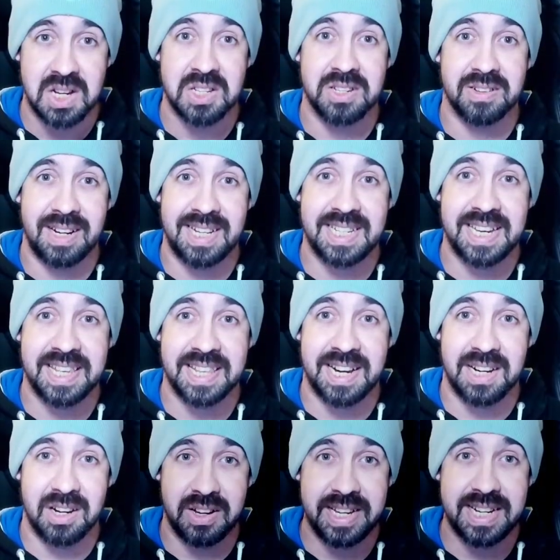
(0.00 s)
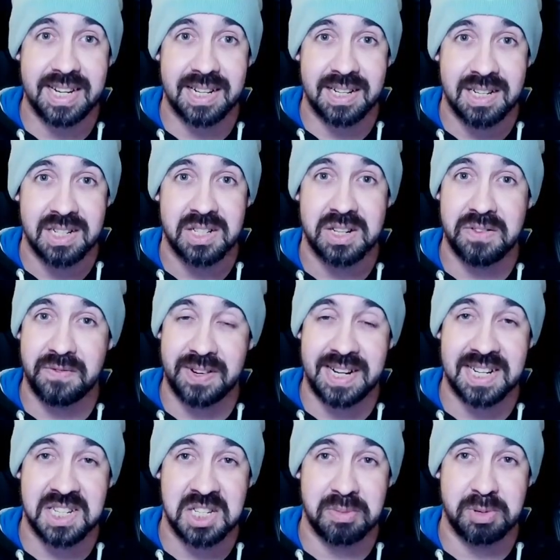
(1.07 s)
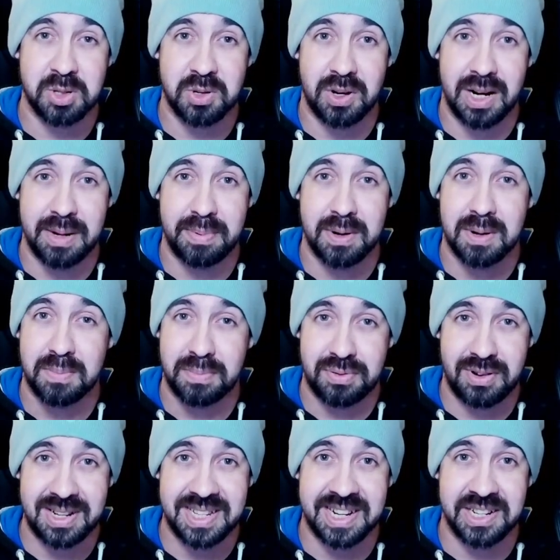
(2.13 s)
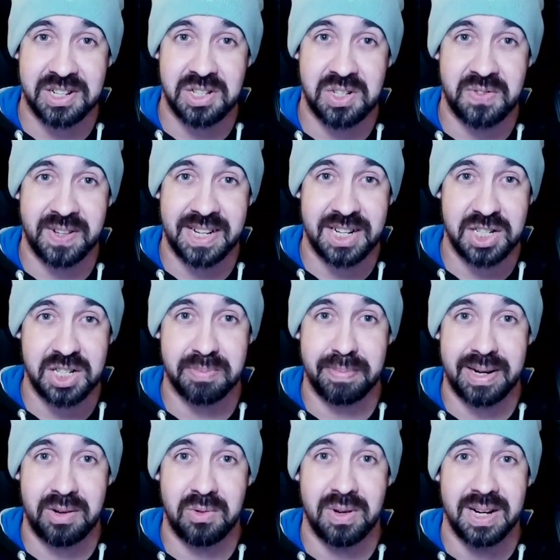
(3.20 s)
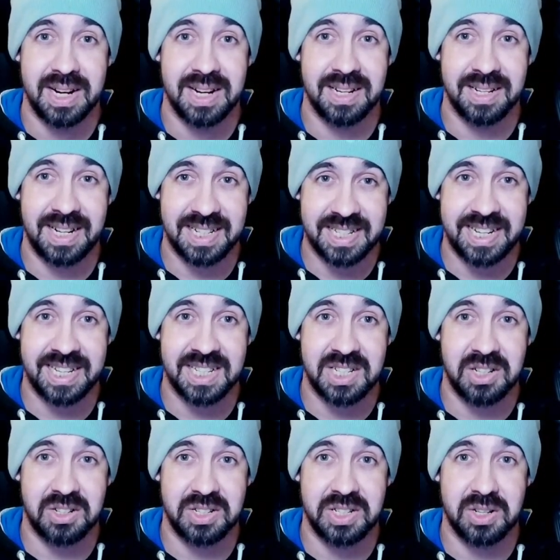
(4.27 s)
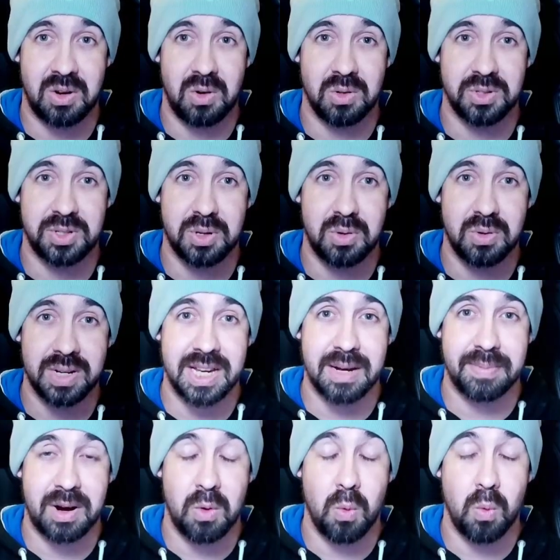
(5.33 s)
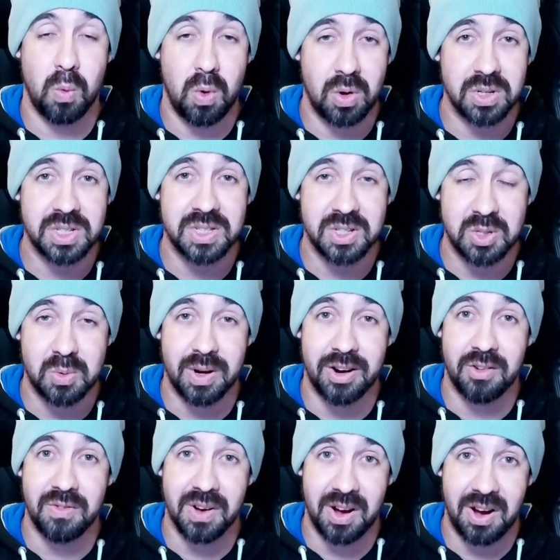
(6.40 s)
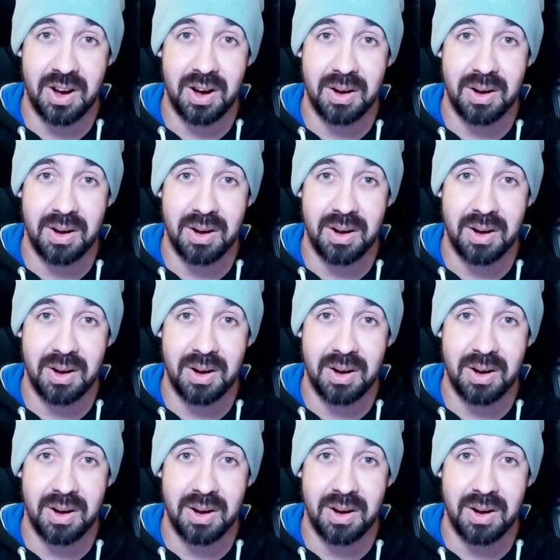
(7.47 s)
So let's hit that like, don't forget to subscribe, press that notification bell, and let's get started on talking about what the 12 are.